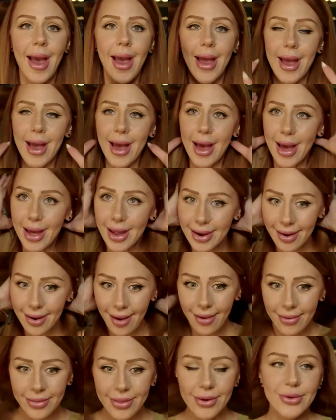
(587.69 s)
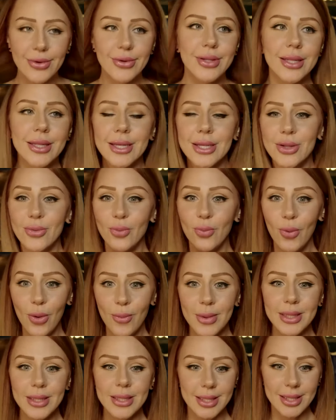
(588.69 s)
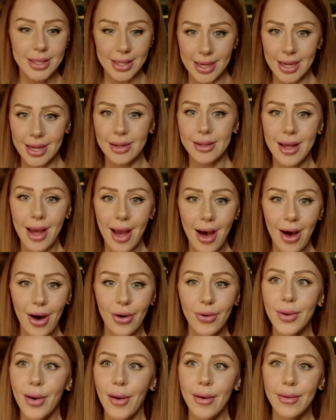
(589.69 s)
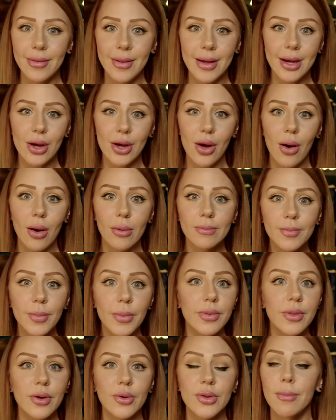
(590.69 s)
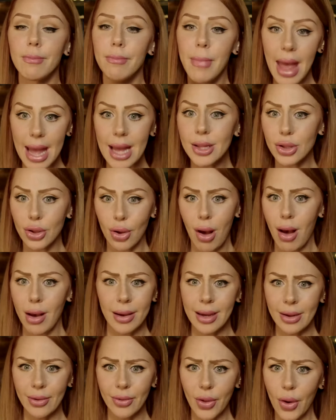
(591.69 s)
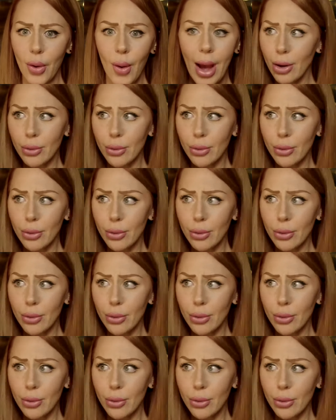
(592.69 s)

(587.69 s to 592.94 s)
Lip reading: and there's this woman sitting down and they go, there's a man talking though.